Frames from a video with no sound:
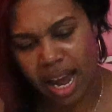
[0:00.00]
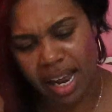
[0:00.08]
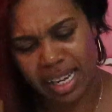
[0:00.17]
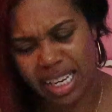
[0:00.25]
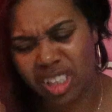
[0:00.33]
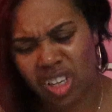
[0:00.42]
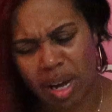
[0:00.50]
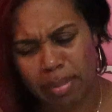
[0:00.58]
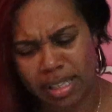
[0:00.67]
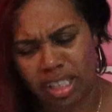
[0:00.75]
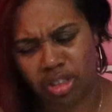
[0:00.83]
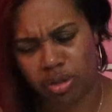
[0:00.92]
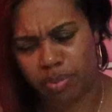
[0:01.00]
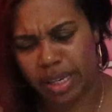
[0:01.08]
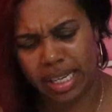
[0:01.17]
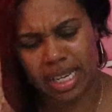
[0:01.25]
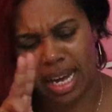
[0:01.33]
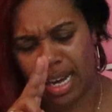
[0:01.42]
And each time I did your
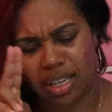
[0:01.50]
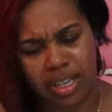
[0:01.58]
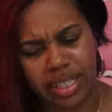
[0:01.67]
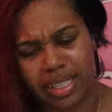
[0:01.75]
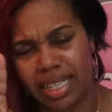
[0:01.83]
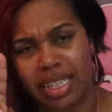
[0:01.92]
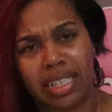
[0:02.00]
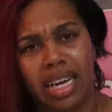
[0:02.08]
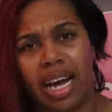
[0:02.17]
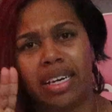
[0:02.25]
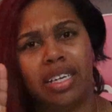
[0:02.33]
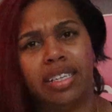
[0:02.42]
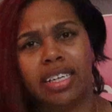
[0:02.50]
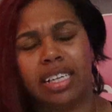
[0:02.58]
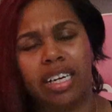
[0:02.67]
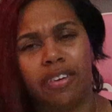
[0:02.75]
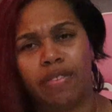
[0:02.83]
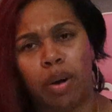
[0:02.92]
reading, I couldn't, I couldn't
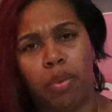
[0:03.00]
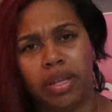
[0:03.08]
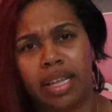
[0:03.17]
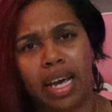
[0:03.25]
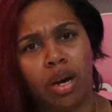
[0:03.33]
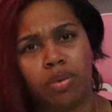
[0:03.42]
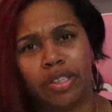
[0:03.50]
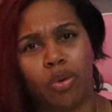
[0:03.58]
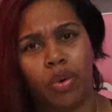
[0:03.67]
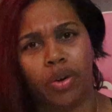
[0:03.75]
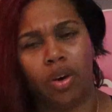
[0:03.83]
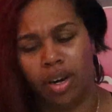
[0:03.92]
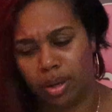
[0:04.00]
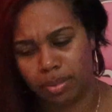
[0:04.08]
clarify what the hell was going on.